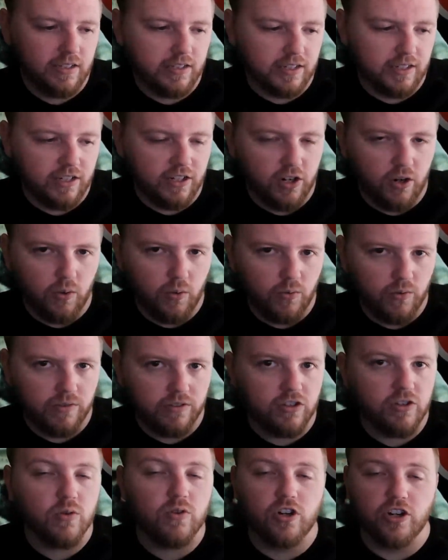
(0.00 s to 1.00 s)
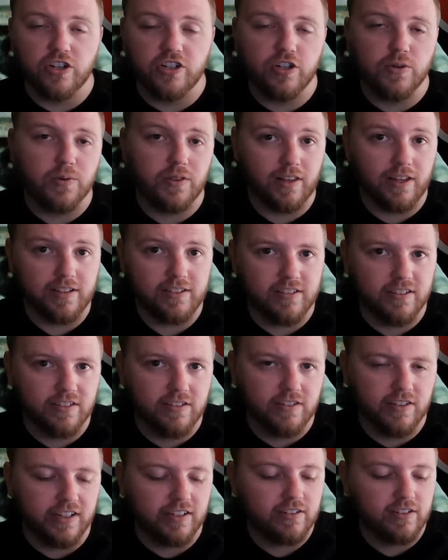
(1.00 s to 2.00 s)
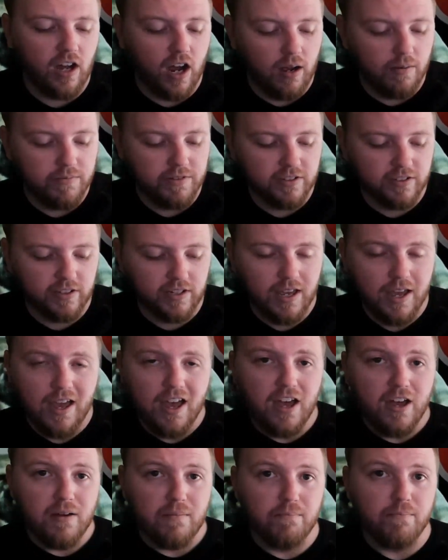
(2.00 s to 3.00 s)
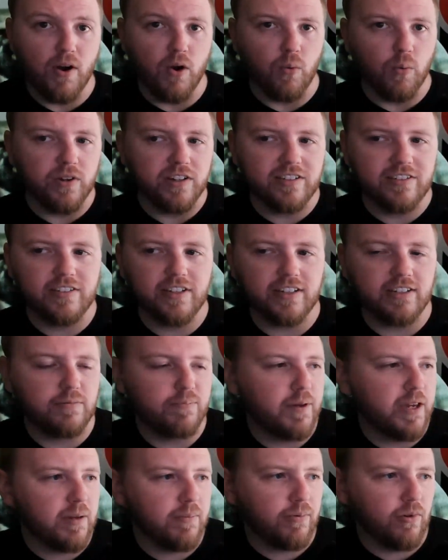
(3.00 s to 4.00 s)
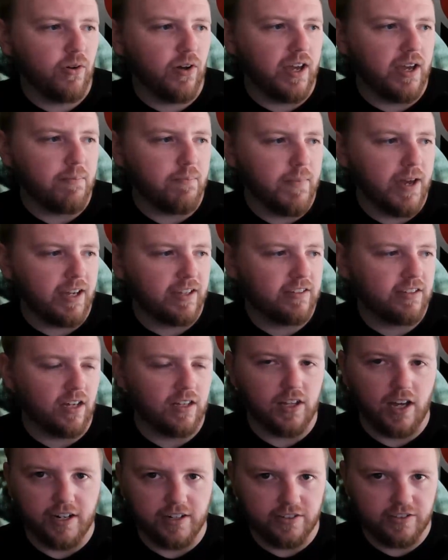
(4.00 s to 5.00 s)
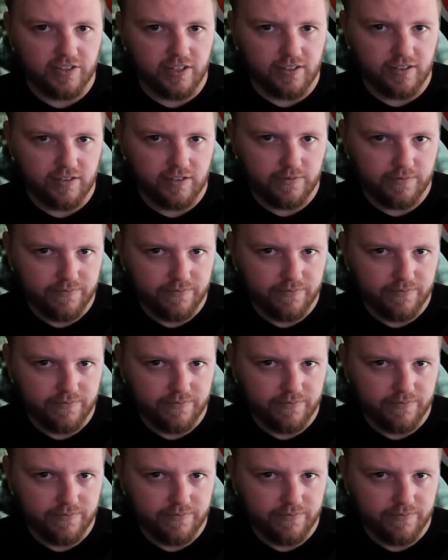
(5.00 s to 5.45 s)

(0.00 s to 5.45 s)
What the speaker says: you could do with less than 6, obviously, but with 6 people, it makes a lot of sense.